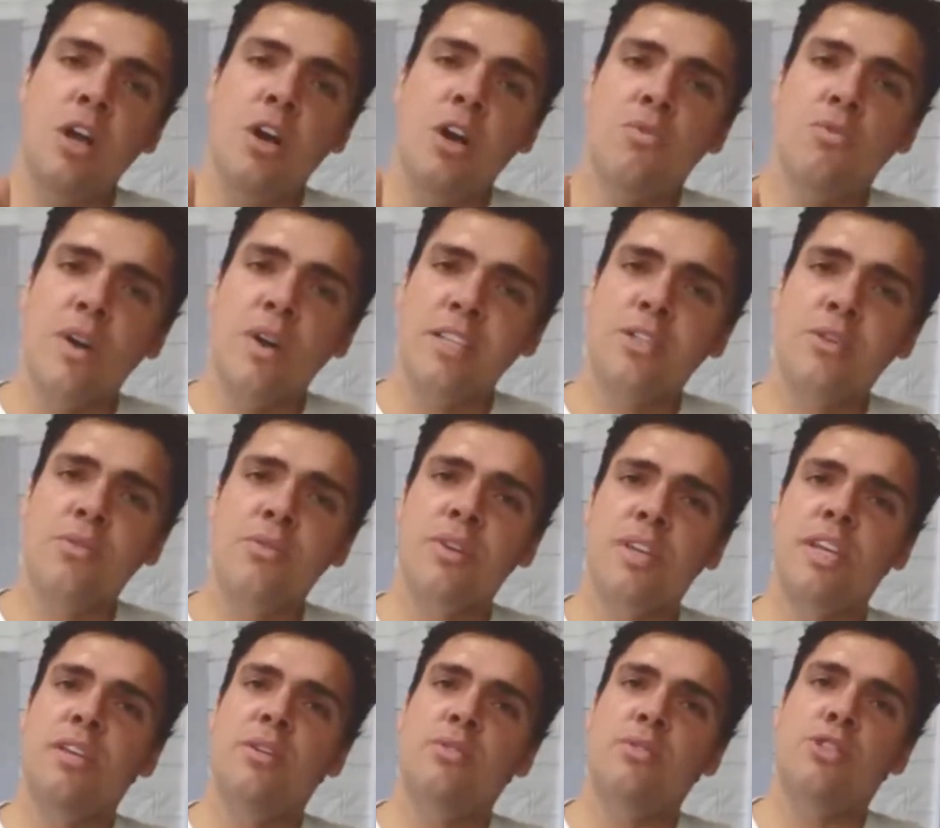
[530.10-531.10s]
rental
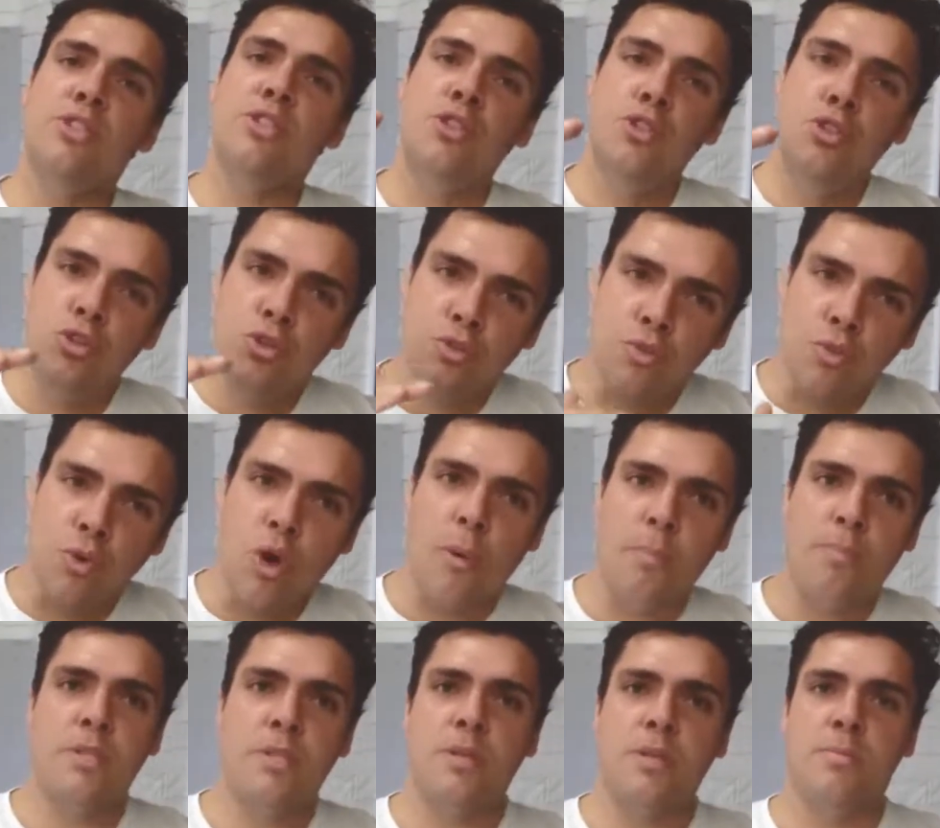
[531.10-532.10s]
yields
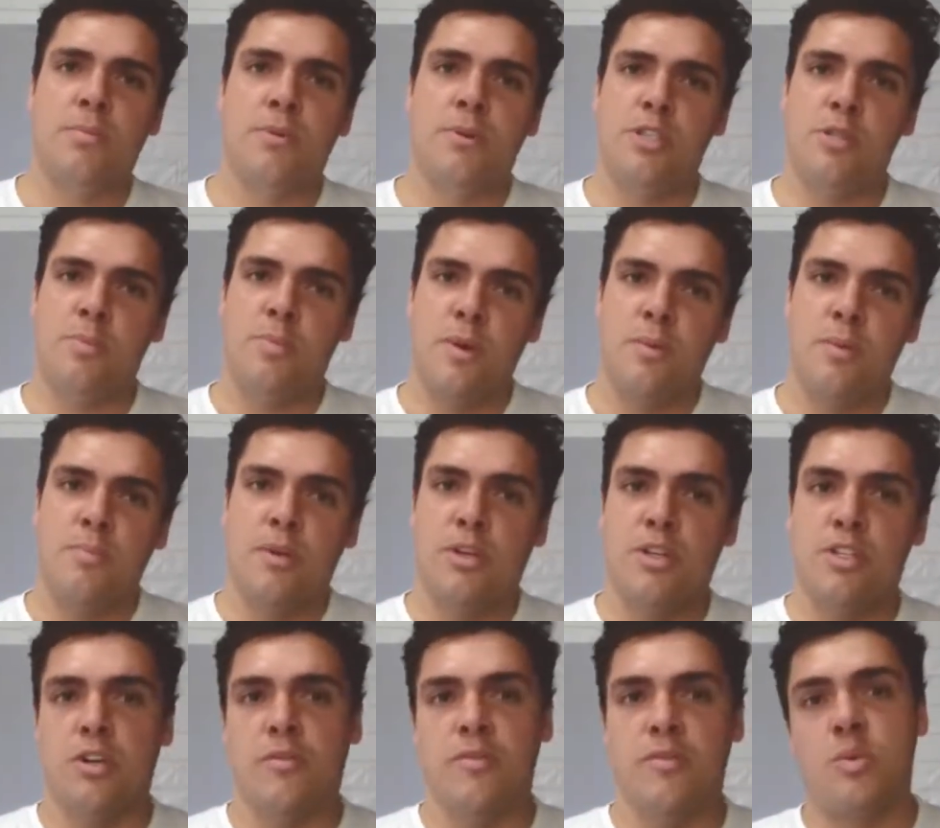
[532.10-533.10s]
dropped in Brisbane because
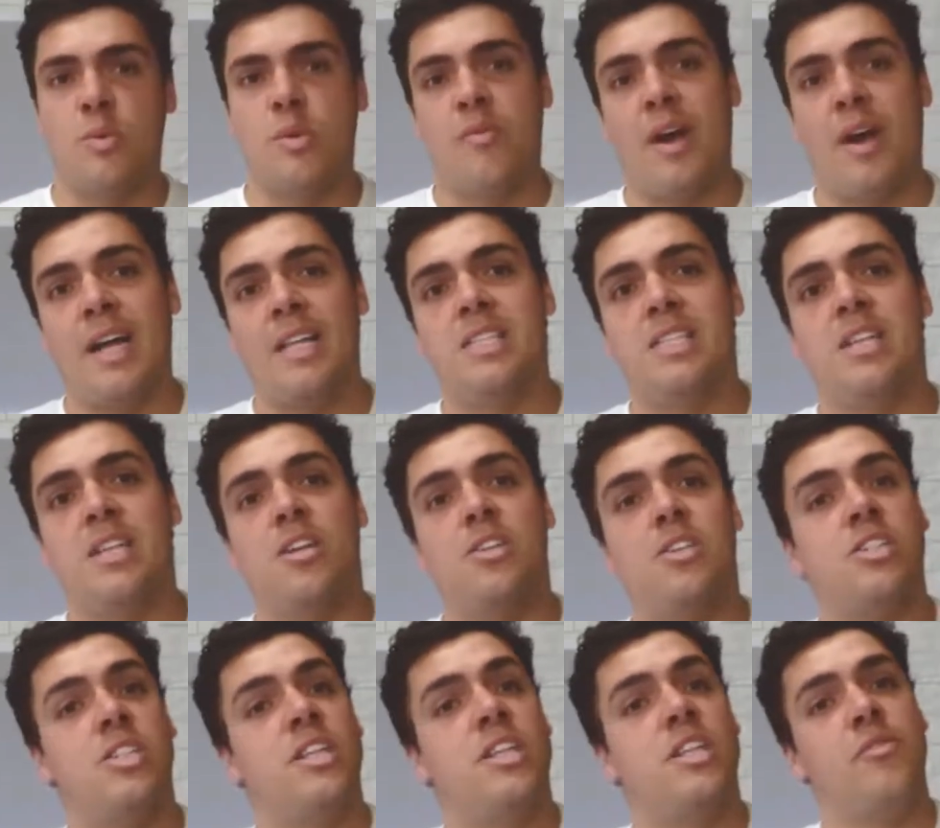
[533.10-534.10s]
obviously we've had such
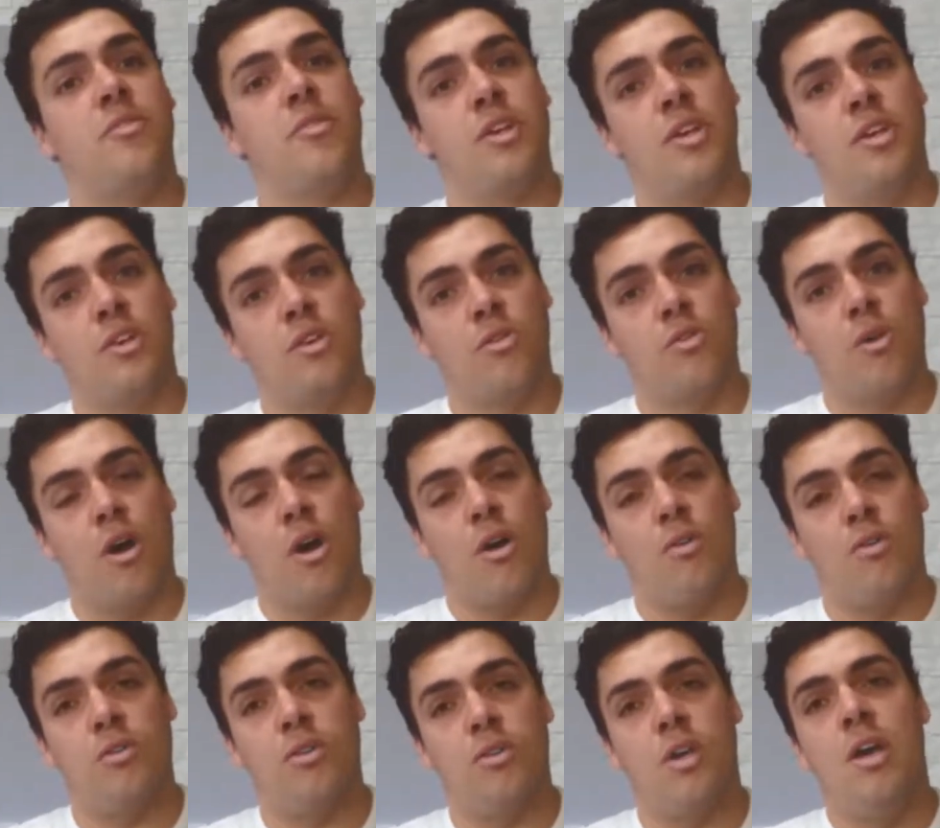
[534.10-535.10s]
significant
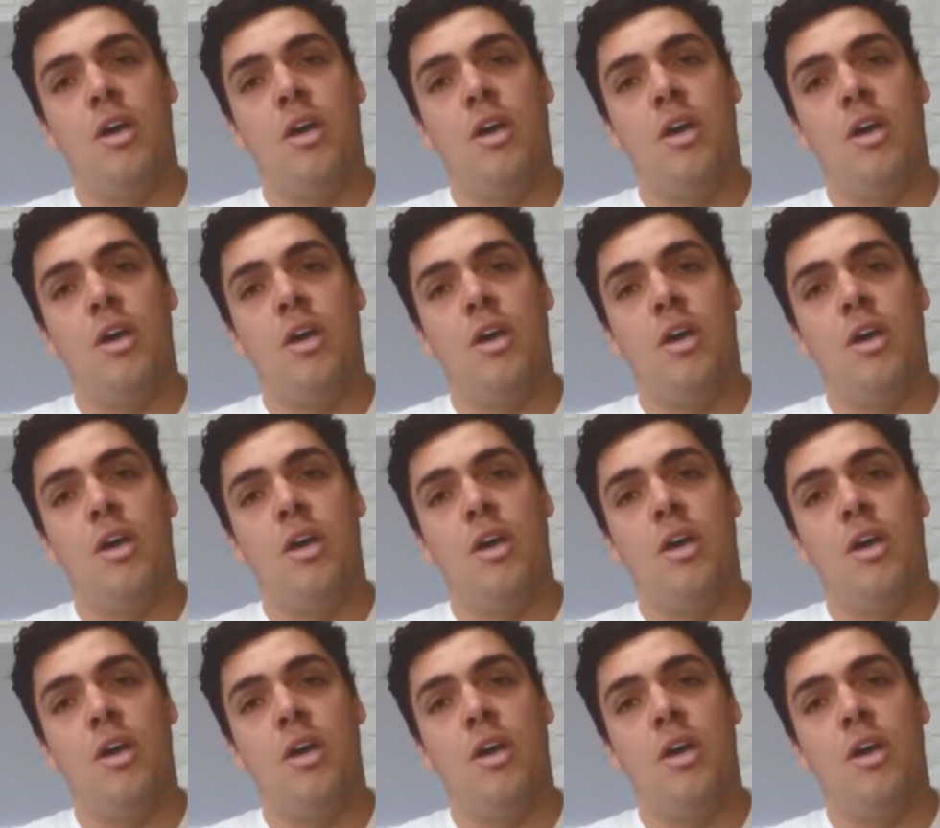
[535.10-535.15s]
growth,